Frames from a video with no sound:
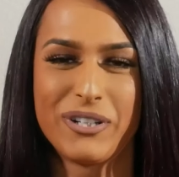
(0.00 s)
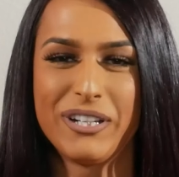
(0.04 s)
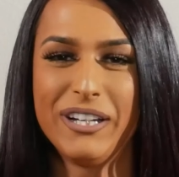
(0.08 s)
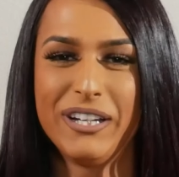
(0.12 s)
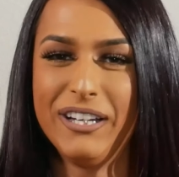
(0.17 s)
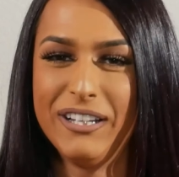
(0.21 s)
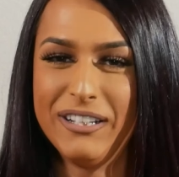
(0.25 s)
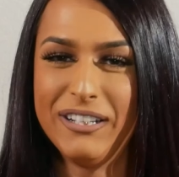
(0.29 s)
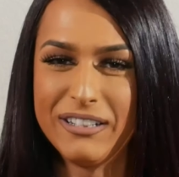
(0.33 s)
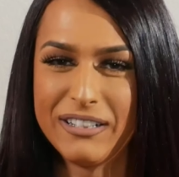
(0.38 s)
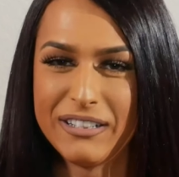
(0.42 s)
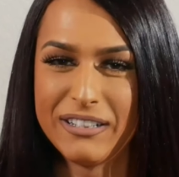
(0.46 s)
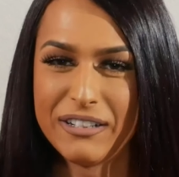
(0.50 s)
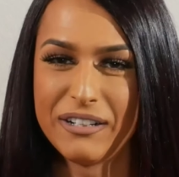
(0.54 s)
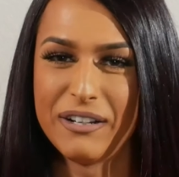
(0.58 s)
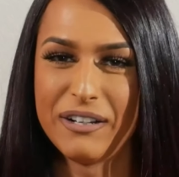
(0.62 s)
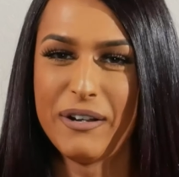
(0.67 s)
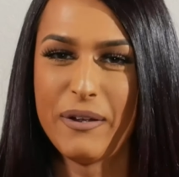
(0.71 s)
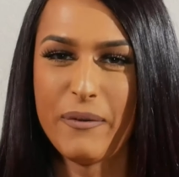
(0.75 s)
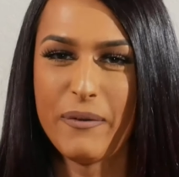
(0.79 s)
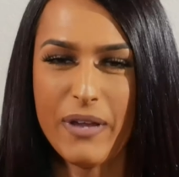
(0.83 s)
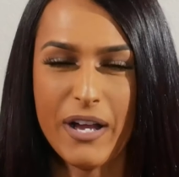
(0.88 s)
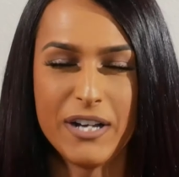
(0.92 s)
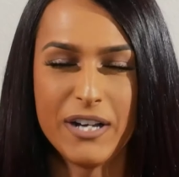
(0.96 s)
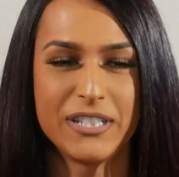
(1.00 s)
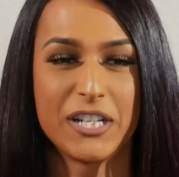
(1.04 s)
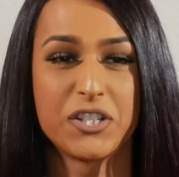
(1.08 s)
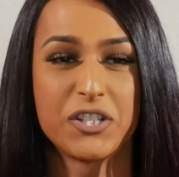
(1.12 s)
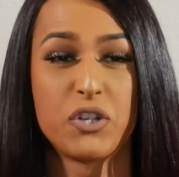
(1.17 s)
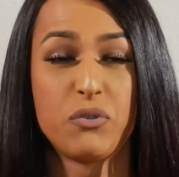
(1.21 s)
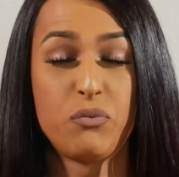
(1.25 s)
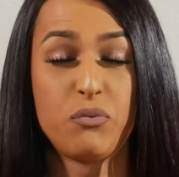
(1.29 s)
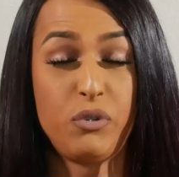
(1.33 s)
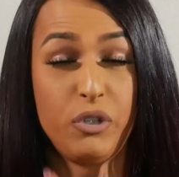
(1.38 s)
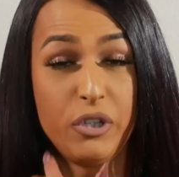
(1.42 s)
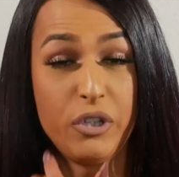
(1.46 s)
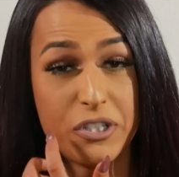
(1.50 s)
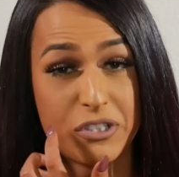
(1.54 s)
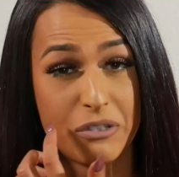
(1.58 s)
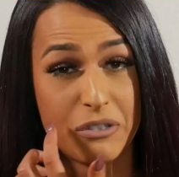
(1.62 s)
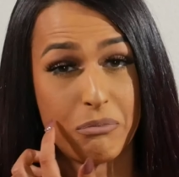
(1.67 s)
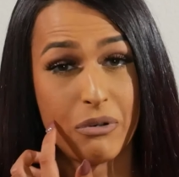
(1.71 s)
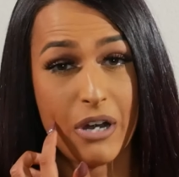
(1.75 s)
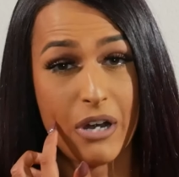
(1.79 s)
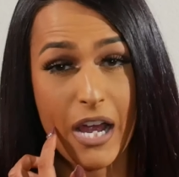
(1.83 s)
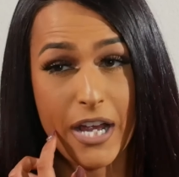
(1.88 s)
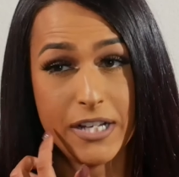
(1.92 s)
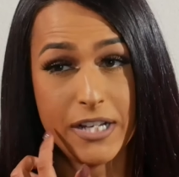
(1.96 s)
good. I was actually really
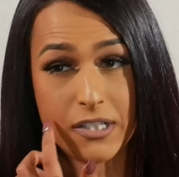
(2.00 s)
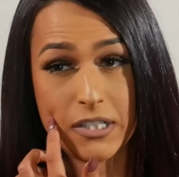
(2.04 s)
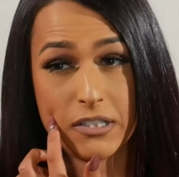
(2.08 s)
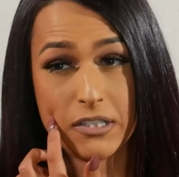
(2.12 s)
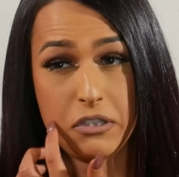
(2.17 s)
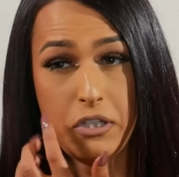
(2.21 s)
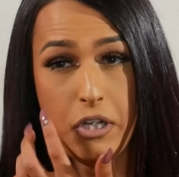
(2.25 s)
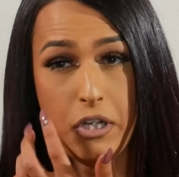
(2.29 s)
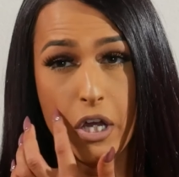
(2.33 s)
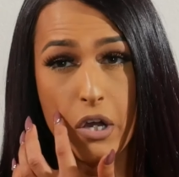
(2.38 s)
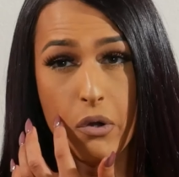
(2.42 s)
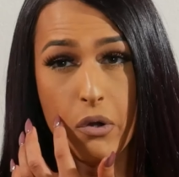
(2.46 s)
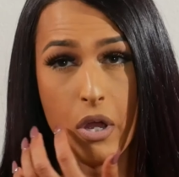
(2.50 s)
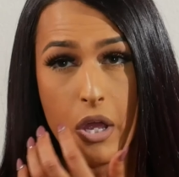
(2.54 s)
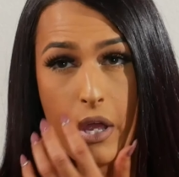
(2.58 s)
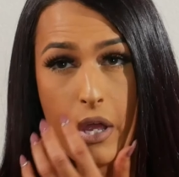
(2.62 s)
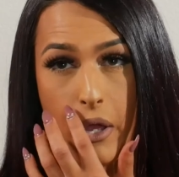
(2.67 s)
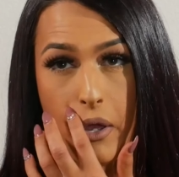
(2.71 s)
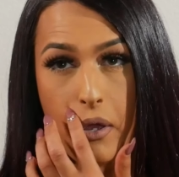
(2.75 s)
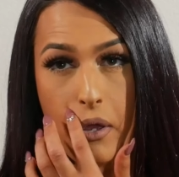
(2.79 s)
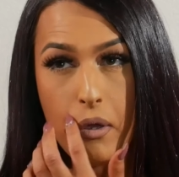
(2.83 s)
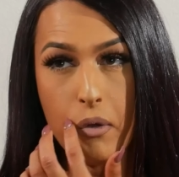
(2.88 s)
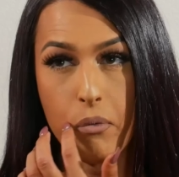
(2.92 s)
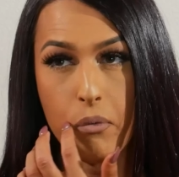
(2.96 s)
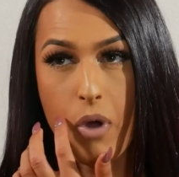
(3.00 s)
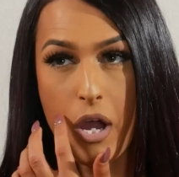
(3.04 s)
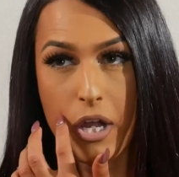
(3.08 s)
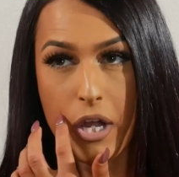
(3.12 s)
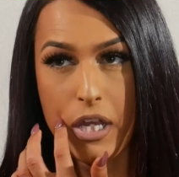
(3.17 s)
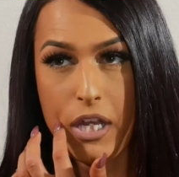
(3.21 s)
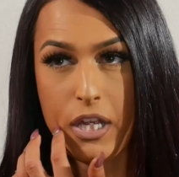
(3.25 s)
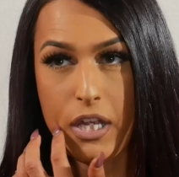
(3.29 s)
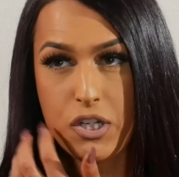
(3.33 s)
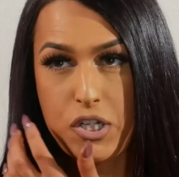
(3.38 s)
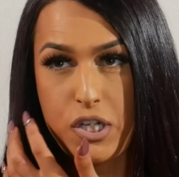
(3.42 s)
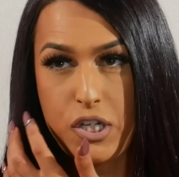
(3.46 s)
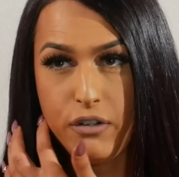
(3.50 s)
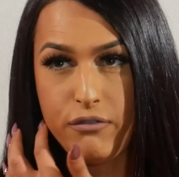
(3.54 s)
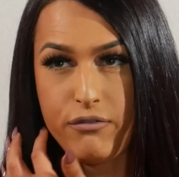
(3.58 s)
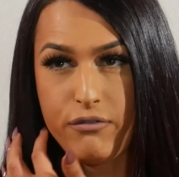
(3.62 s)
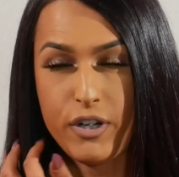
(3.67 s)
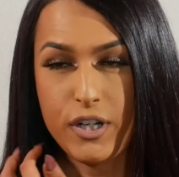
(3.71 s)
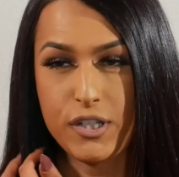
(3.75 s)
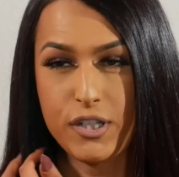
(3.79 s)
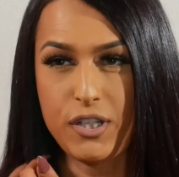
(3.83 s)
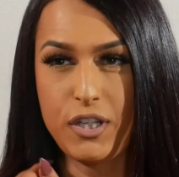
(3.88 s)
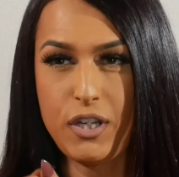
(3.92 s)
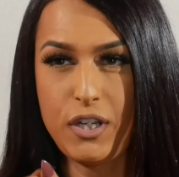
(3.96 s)
surprised because you know, walking into your
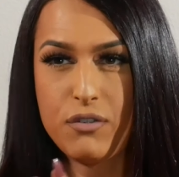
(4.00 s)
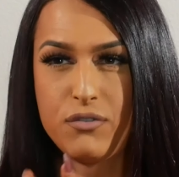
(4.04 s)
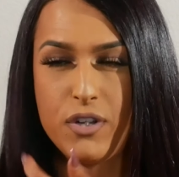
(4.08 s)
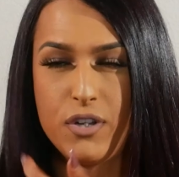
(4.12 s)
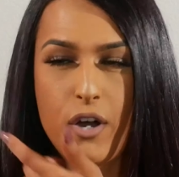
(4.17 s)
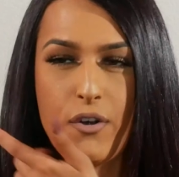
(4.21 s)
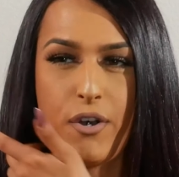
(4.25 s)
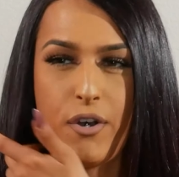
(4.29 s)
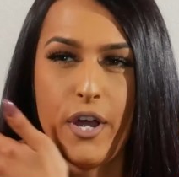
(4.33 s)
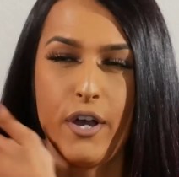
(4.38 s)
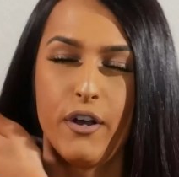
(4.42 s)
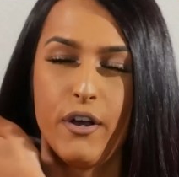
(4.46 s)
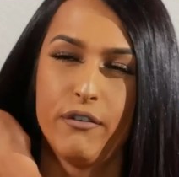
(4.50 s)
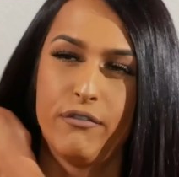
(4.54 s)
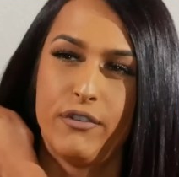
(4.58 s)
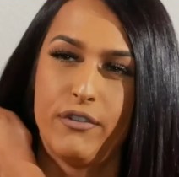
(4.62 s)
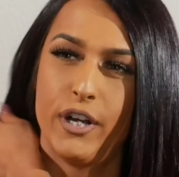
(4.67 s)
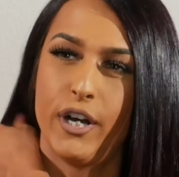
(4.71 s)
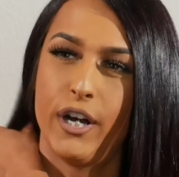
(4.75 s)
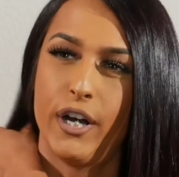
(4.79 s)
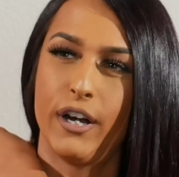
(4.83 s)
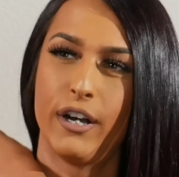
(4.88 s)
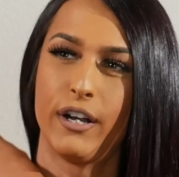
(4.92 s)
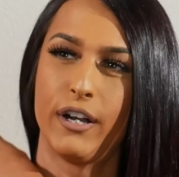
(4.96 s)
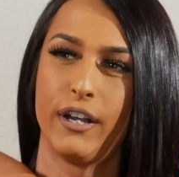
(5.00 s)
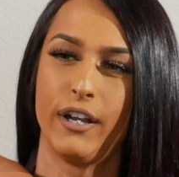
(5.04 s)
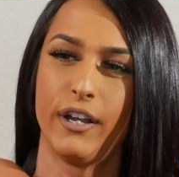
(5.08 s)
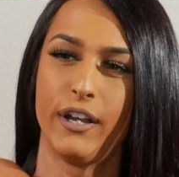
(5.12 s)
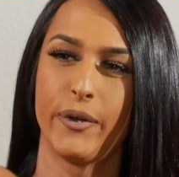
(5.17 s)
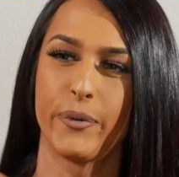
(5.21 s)
first scene, you don't know if you're